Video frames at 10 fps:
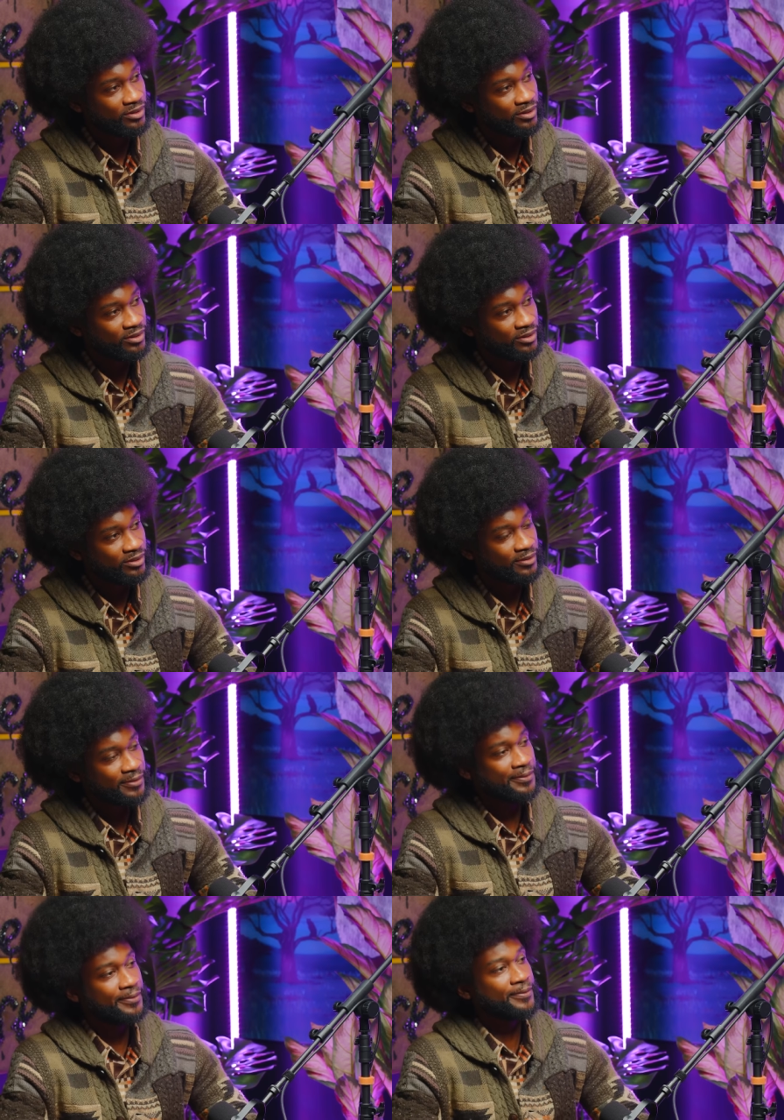
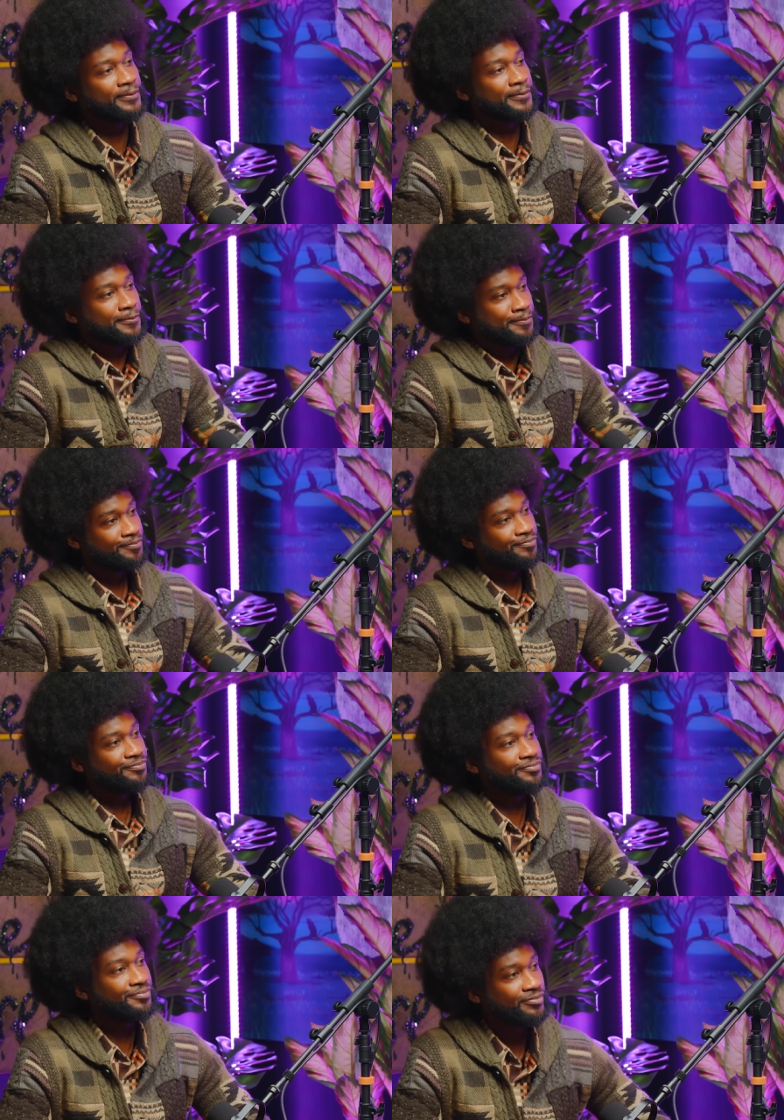And I
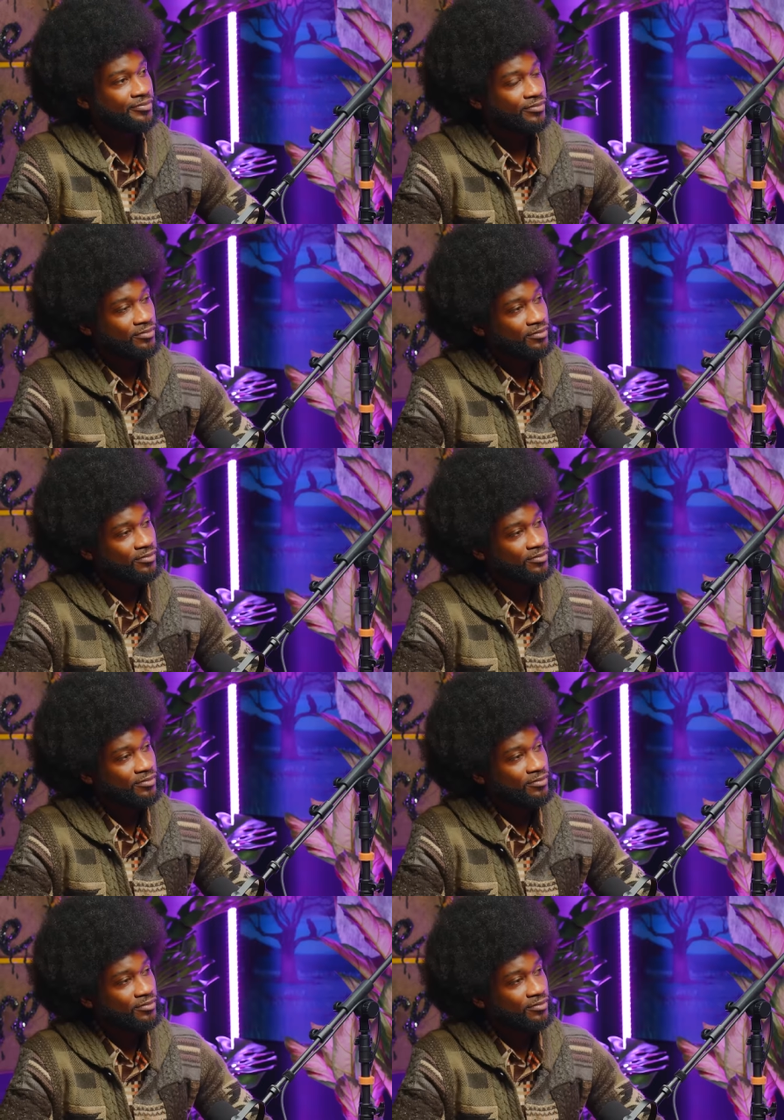learned that by